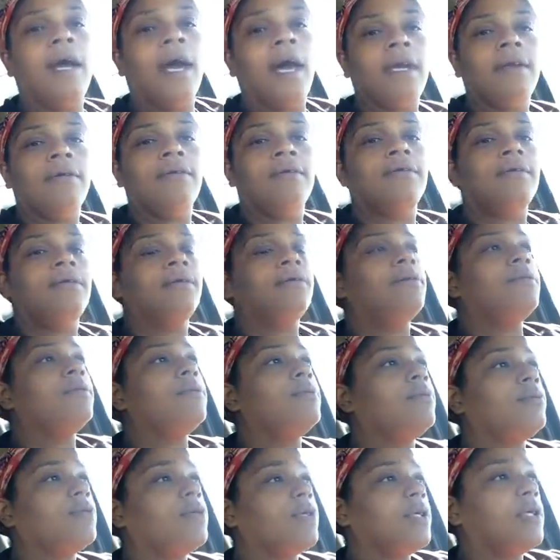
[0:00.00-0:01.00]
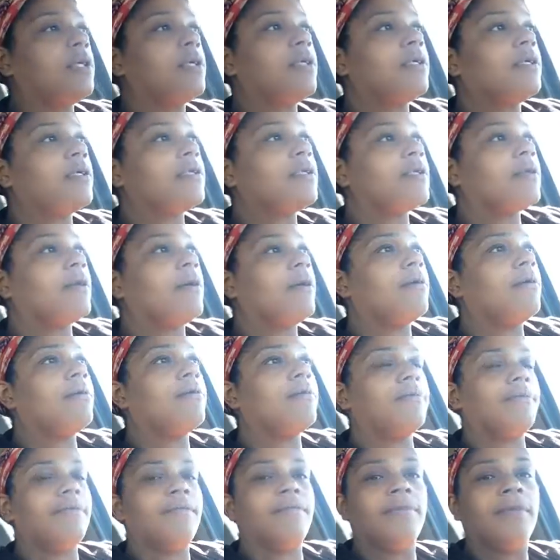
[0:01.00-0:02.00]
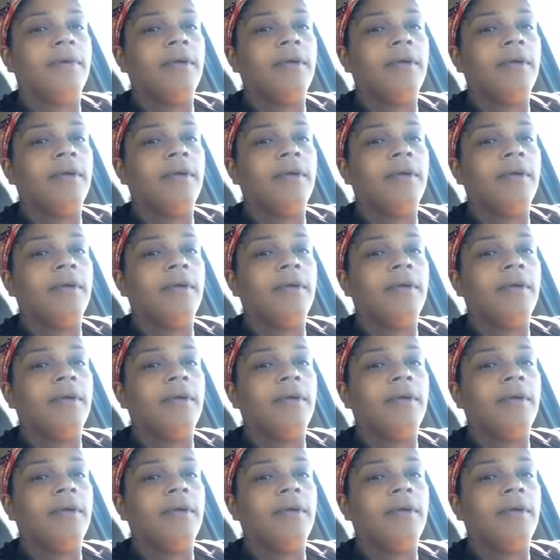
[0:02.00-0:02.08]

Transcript: I don't do drugs, so